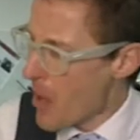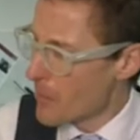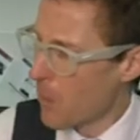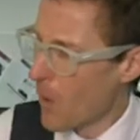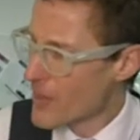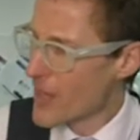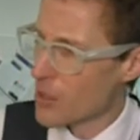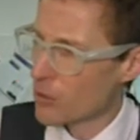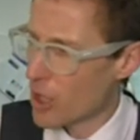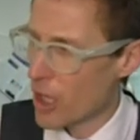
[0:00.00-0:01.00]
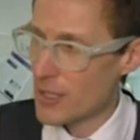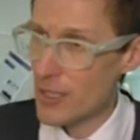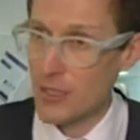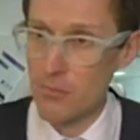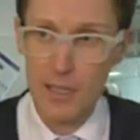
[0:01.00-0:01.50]
But one thing you'll notice
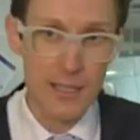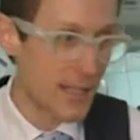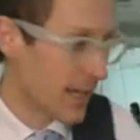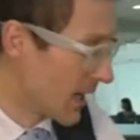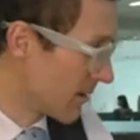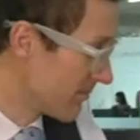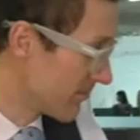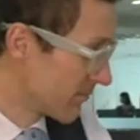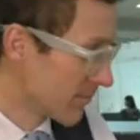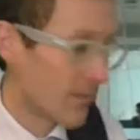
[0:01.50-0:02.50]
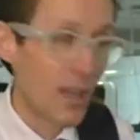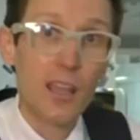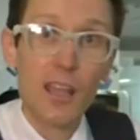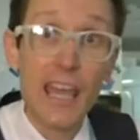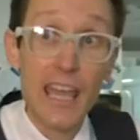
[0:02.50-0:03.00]
it's missing
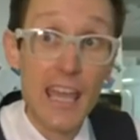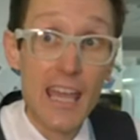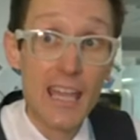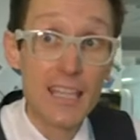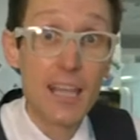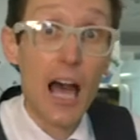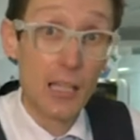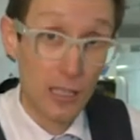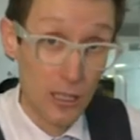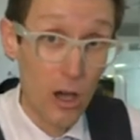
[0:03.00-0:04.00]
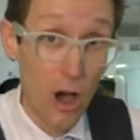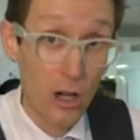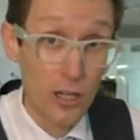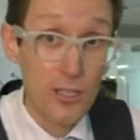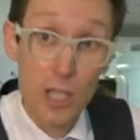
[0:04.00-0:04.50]
is a
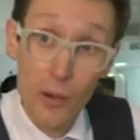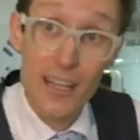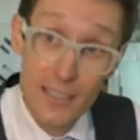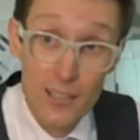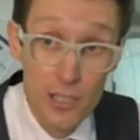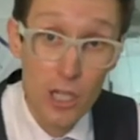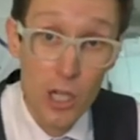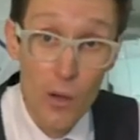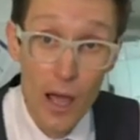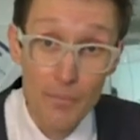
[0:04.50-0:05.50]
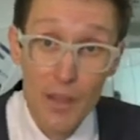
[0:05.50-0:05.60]
lock, so it isn't secure.